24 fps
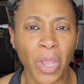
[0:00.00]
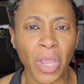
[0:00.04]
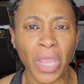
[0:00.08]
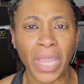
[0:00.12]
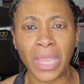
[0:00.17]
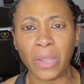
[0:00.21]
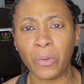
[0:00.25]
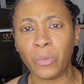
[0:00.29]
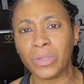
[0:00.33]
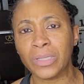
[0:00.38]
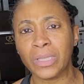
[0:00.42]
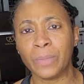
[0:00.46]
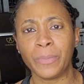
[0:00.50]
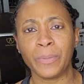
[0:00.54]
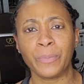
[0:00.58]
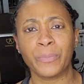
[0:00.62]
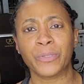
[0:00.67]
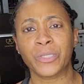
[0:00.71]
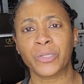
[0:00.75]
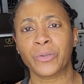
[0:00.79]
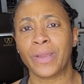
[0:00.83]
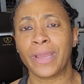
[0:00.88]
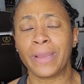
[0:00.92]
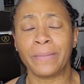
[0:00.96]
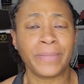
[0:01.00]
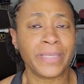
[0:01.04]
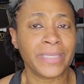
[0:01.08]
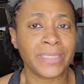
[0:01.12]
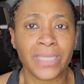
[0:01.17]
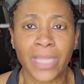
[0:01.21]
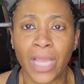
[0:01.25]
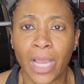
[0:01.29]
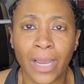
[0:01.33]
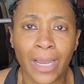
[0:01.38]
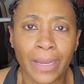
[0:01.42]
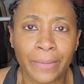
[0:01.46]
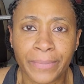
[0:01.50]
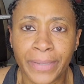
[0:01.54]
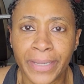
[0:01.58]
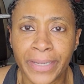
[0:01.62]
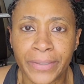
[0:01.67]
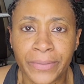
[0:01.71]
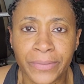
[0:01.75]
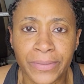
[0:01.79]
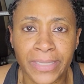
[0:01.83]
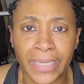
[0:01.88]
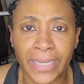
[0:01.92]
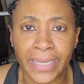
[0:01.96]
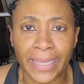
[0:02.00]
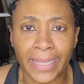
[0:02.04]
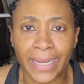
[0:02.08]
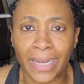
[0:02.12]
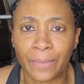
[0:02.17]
hey, well, let me prescribe this. No, I'm not gonna take it.